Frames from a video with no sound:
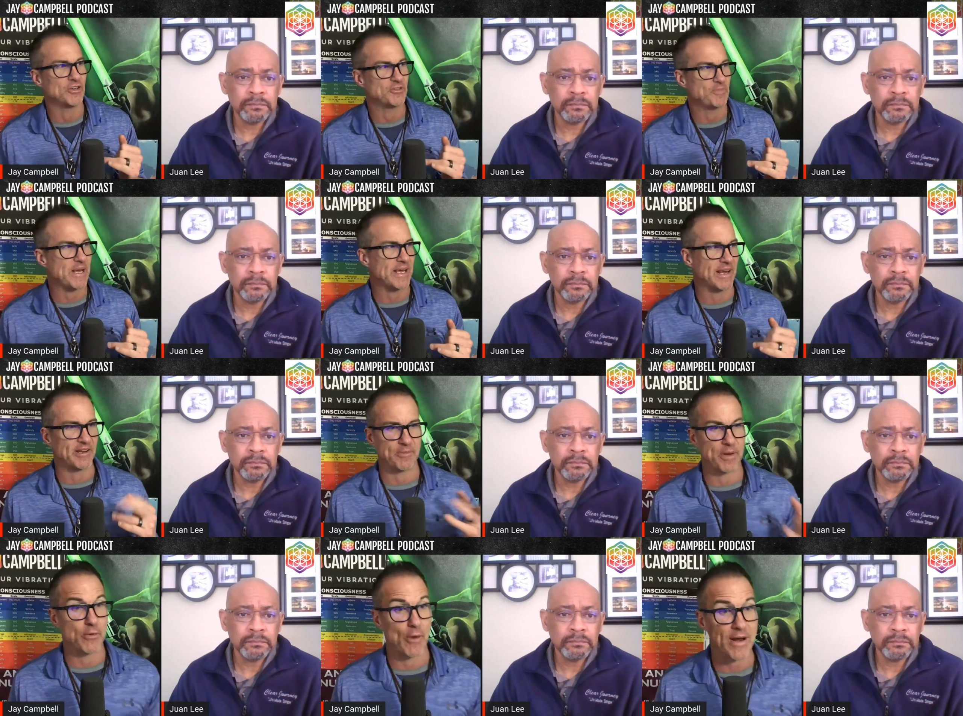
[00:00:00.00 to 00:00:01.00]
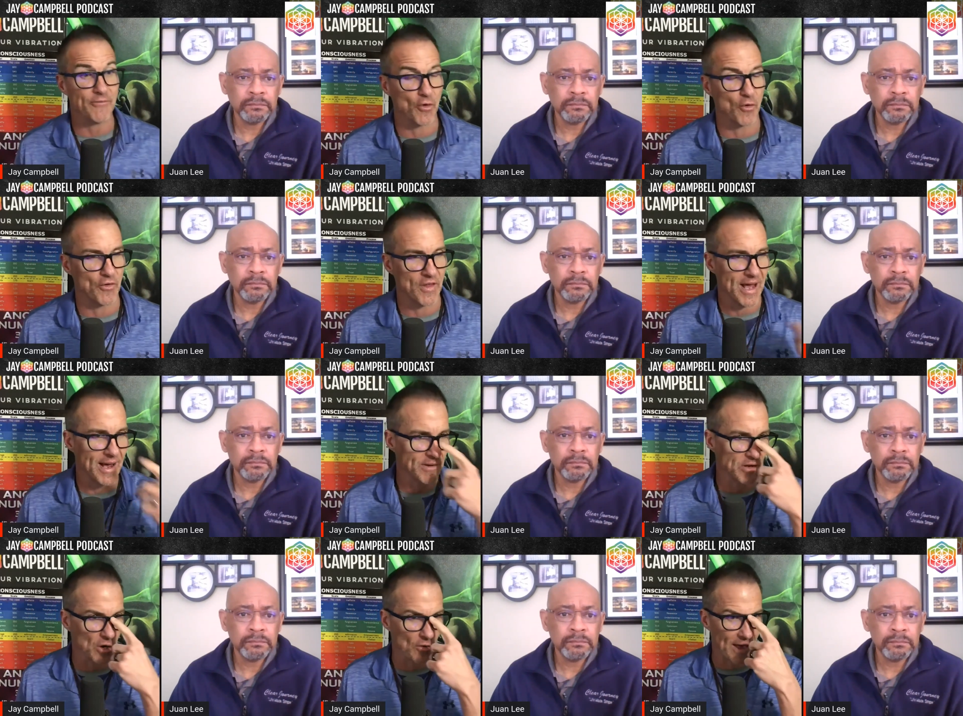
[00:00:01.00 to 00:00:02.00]
Speaker 1: speaking, to be grateful for that.
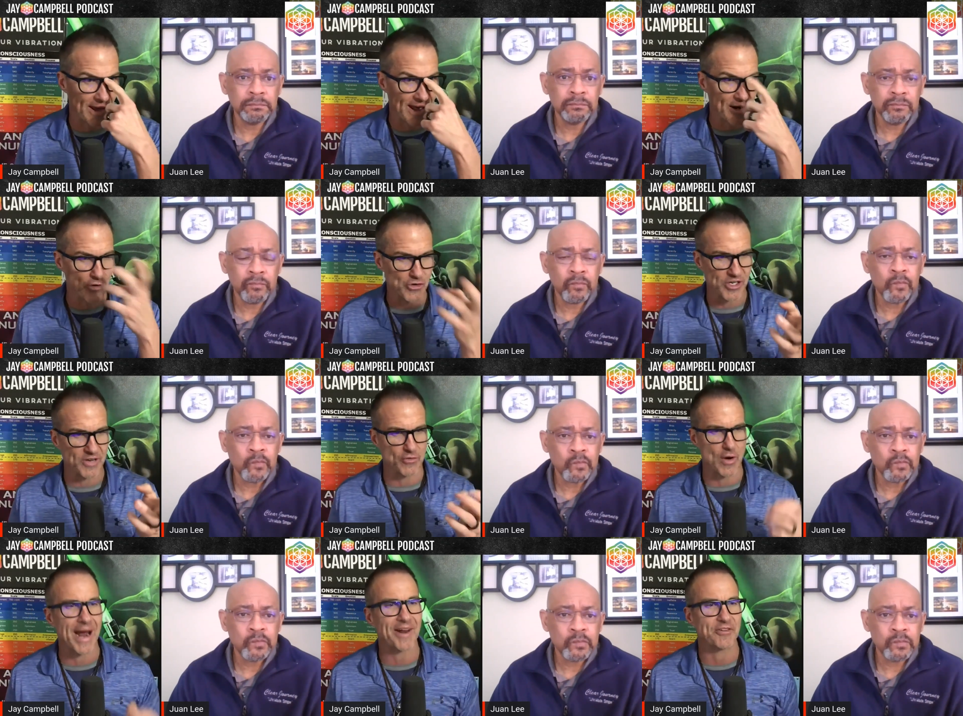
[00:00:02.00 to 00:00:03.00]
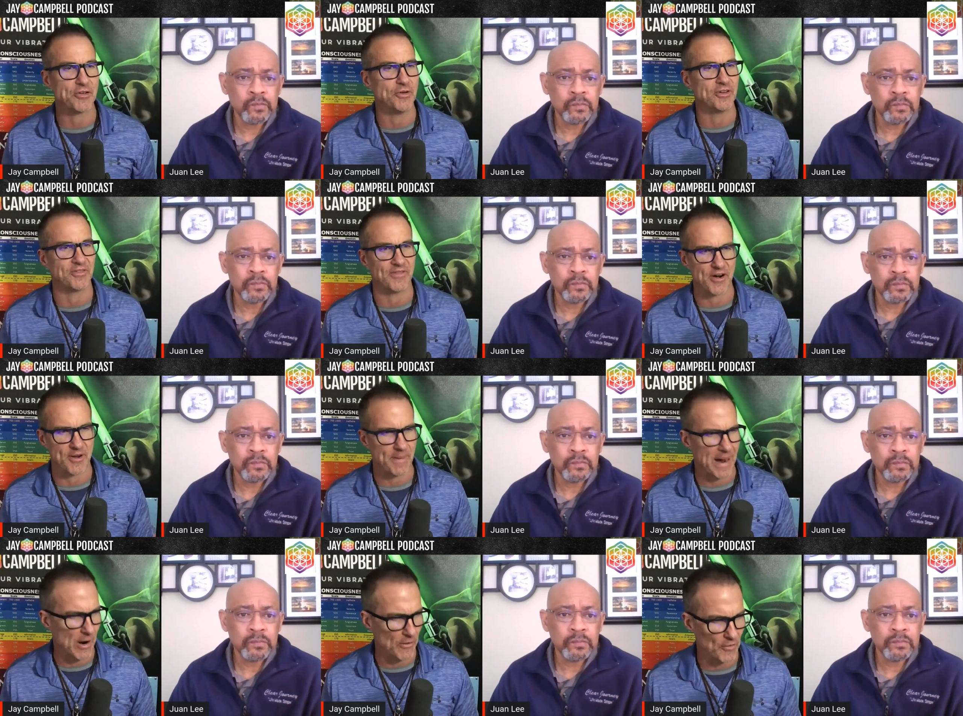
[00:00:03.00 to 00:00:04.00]
You know, that energy of gratitude is a very
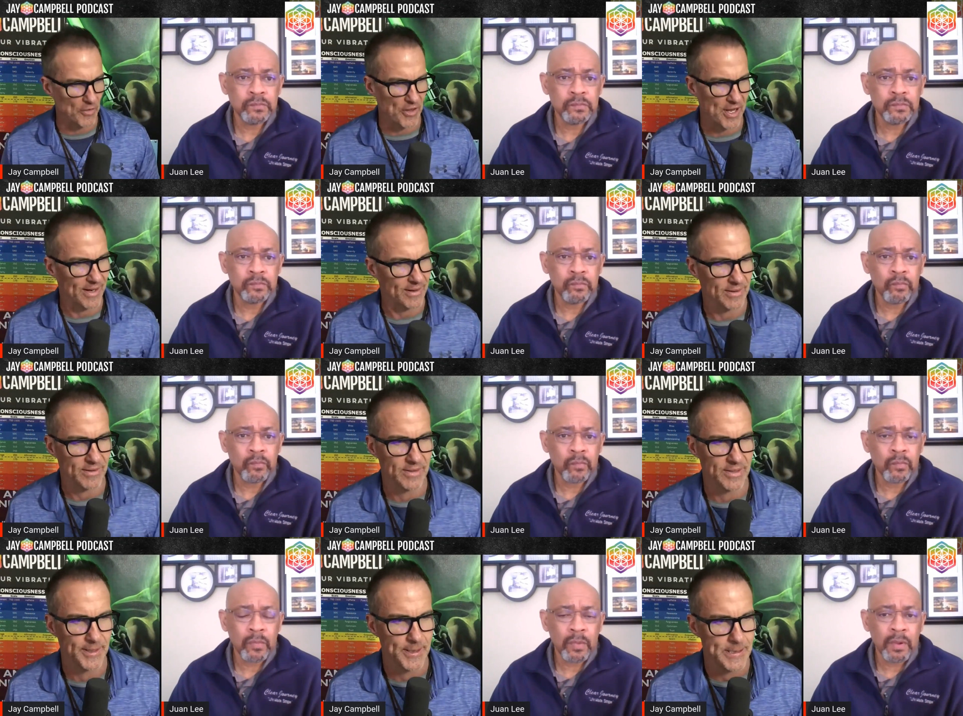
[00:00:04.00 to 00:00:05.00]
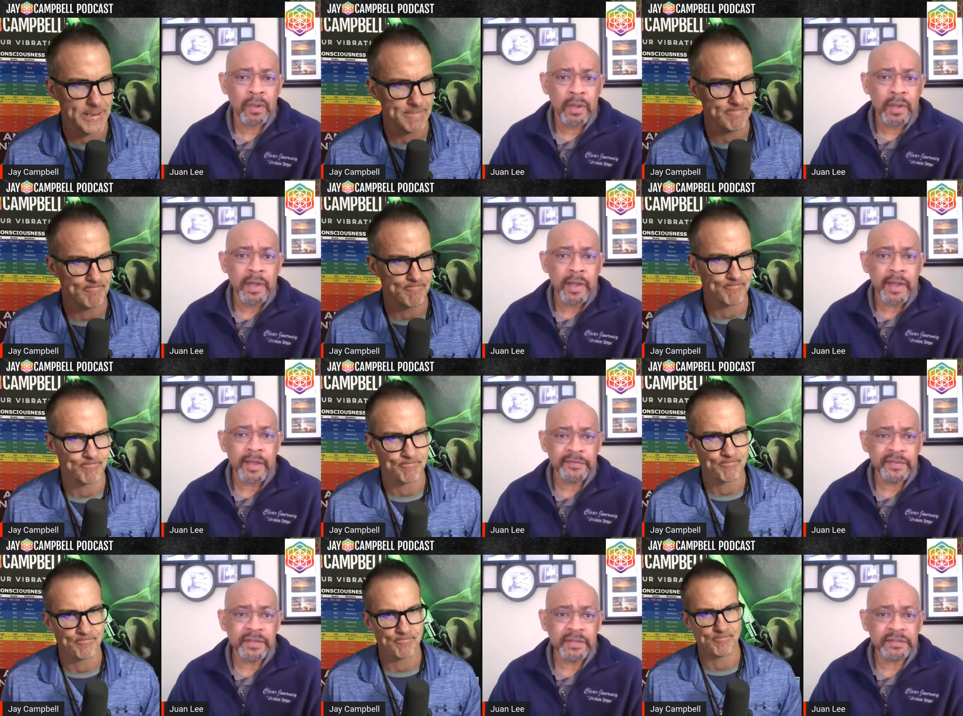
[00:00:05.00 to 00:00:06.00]
powerful thing.
Speaker 2: I
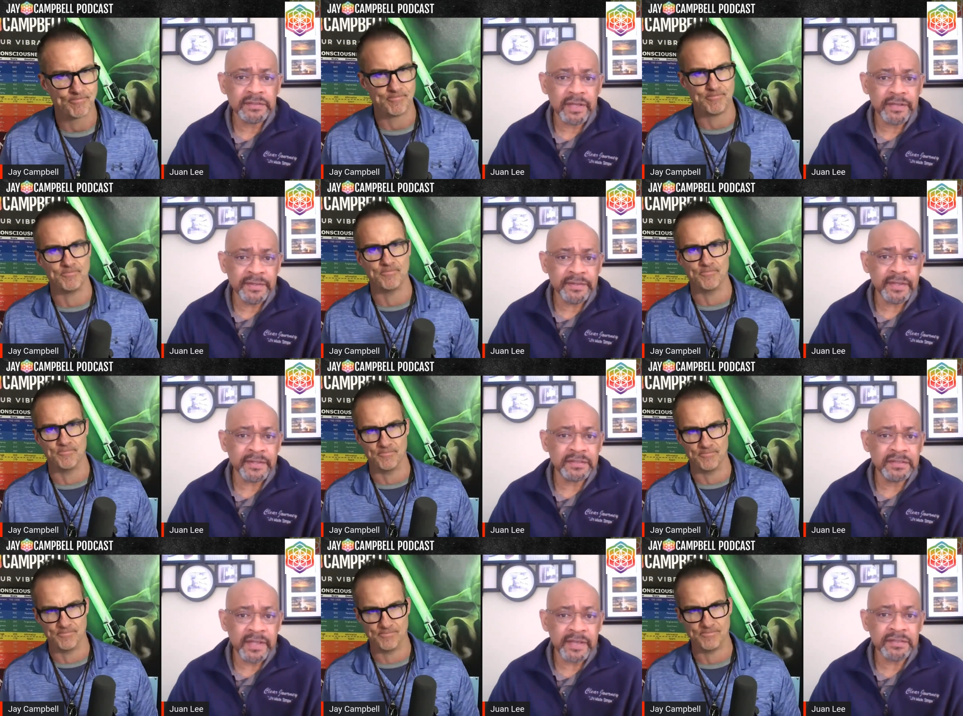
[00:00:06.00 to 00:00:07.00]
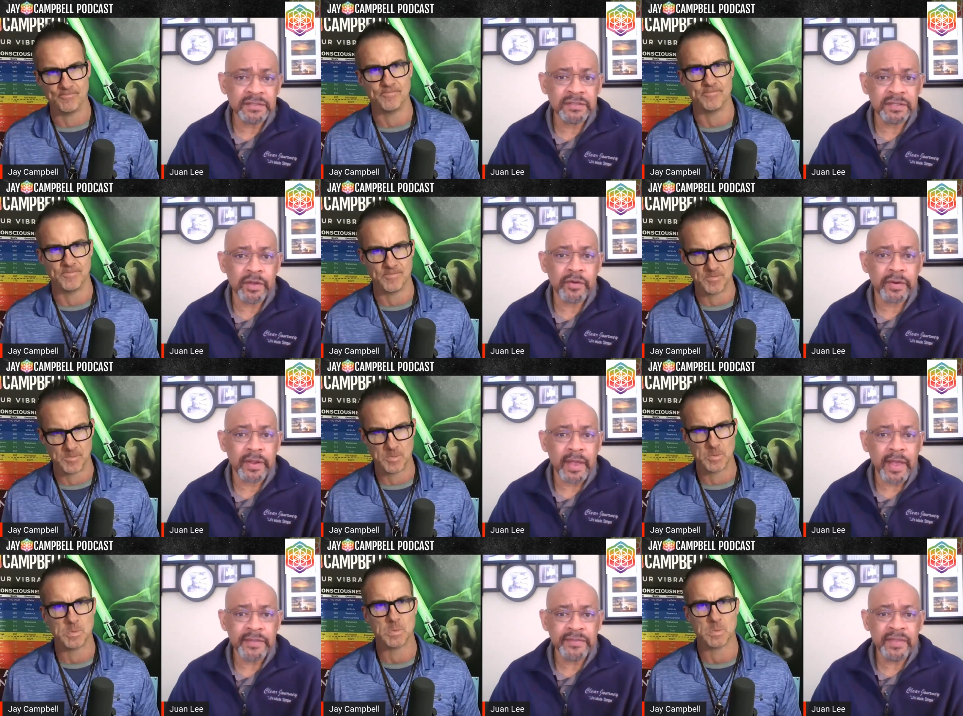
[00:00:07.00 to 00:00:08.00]
think that's. I think that's necessary.
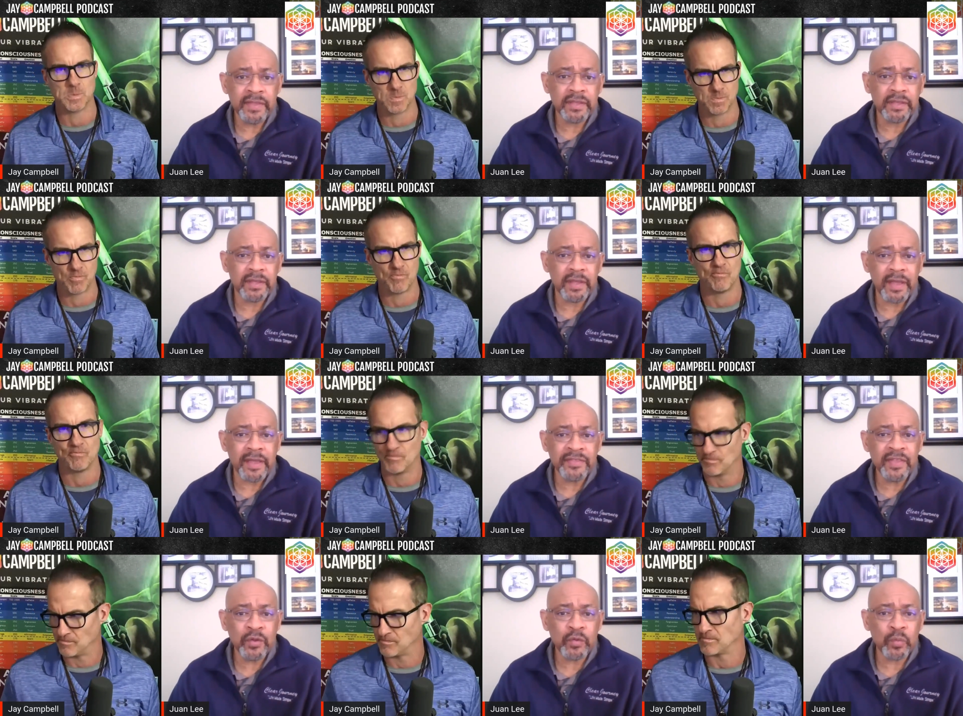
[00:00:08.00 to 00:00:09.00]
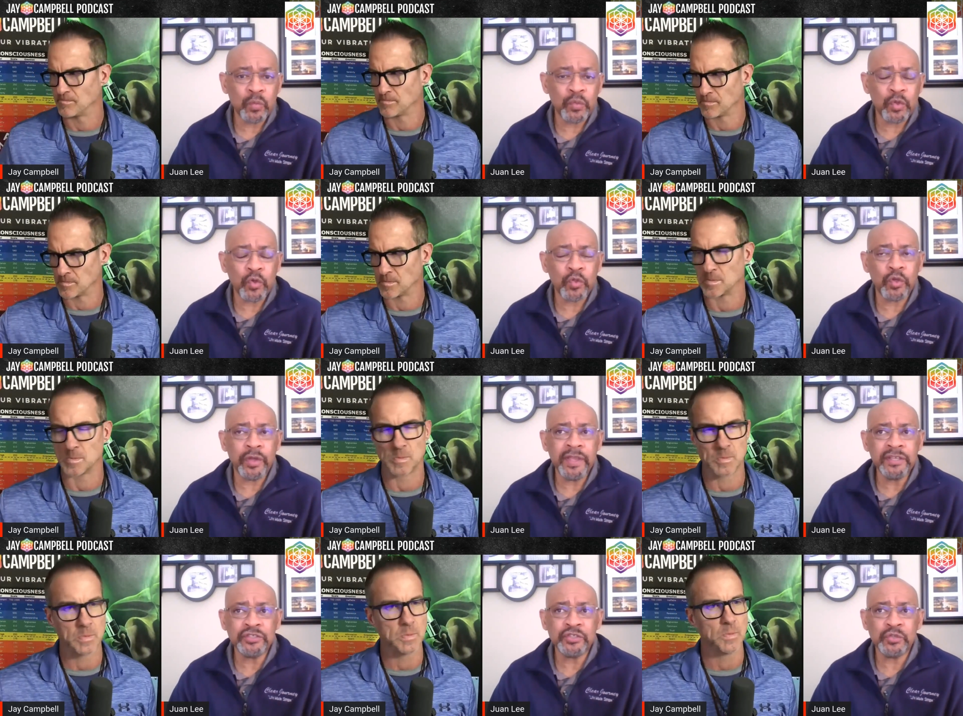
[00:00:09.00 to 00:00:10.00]
I think I think the the
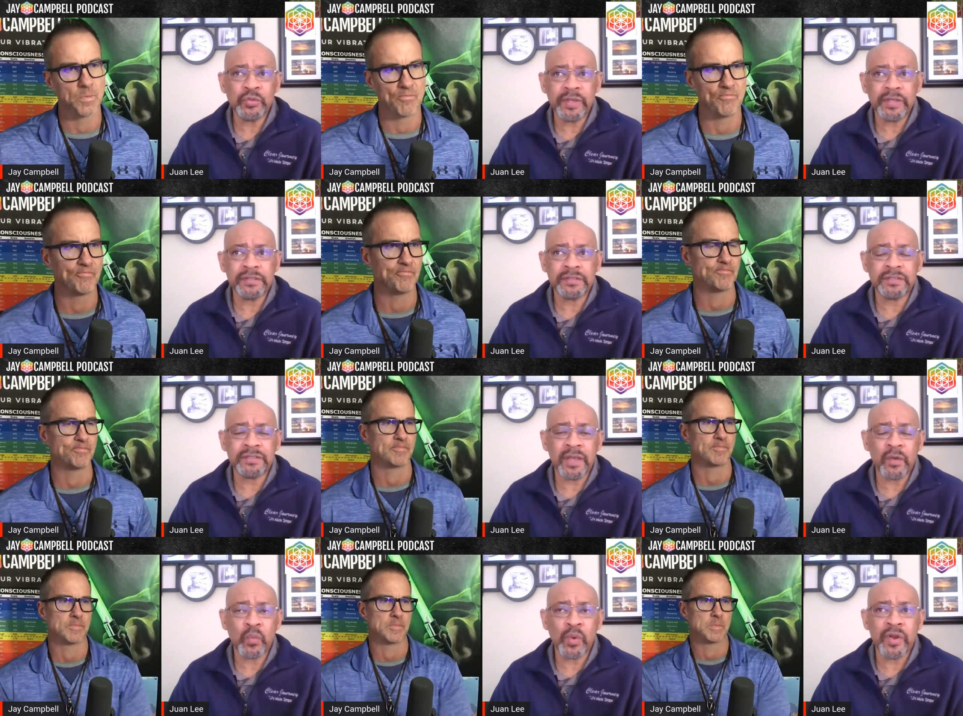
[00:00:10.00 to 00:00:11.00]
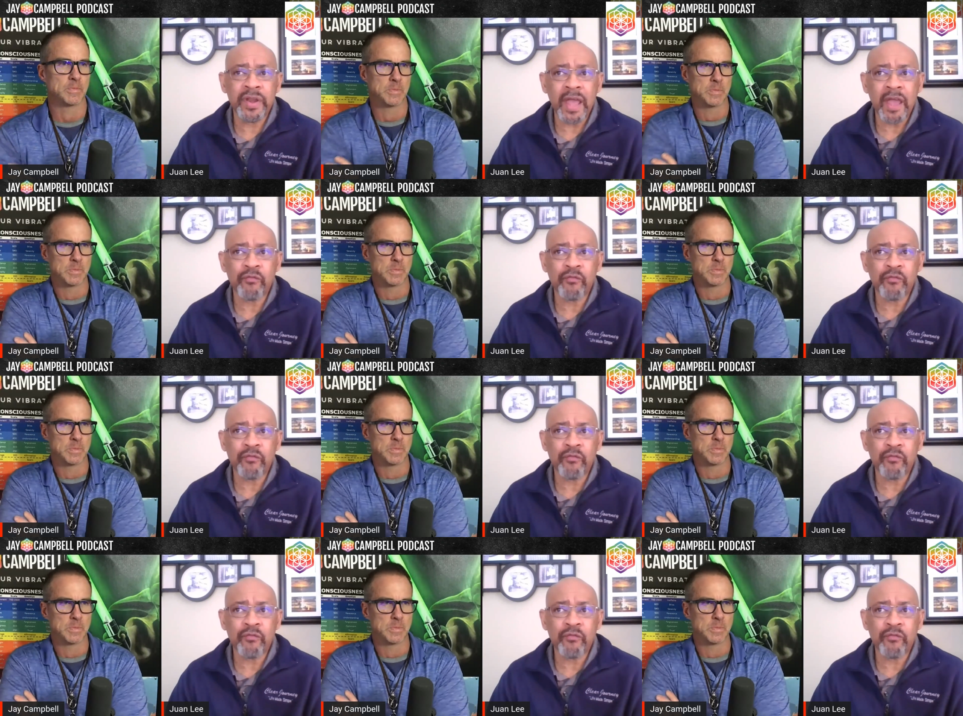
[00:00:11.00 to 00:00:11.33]
issue is is that we're not